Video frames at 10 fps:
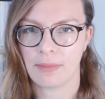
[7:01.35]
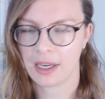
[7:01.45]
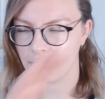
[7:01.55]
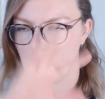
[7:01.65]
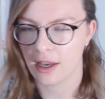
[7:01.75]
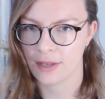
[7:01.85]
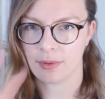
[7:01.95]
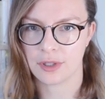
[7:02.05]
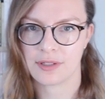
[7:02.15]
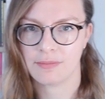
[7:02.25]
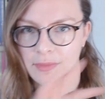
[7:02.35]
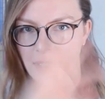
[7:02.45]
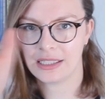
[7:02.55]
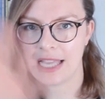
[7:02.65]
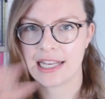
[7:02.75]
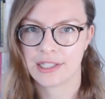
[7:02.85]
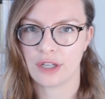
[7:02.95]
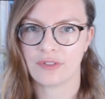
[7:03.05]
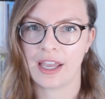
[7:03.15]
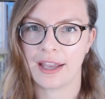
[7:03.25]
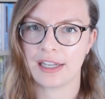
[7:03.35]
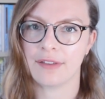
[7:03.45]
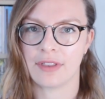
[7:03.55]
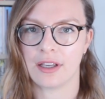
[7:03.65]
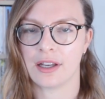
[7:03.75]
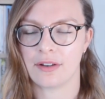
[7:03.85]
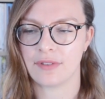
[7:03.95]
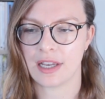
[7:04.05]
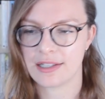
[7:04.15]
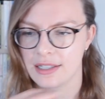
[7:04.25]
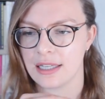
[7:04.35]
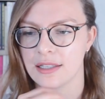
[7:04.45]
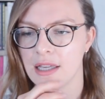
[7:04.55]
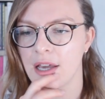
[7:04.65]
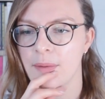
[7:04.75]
my eyes will just glaze over any of the kind of niceties.